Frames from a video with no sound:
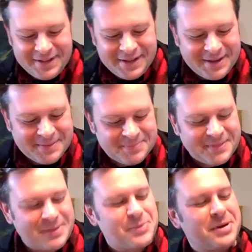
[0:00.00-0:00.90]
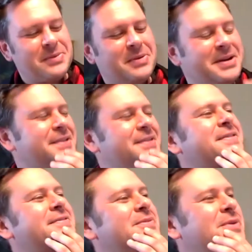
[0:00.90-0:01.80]
Like what
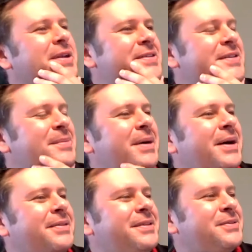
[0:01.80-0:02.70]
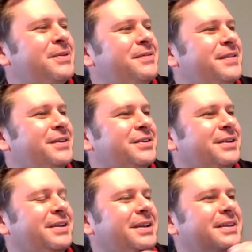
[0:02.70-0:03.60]
is it about this
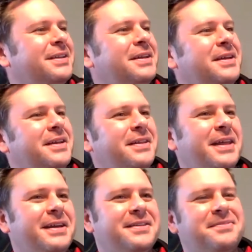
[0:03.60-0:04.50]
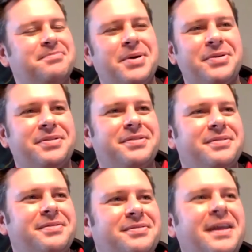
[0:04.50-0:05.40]
revision that is both
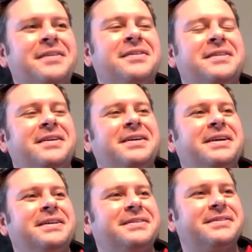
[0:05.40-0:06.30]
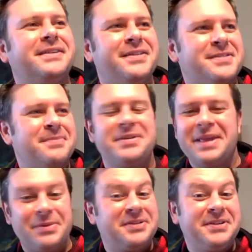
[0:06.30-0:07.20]
necessary and something
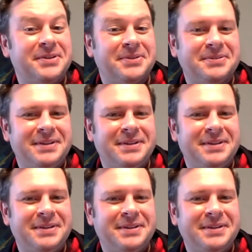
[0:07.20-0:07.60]
that we do?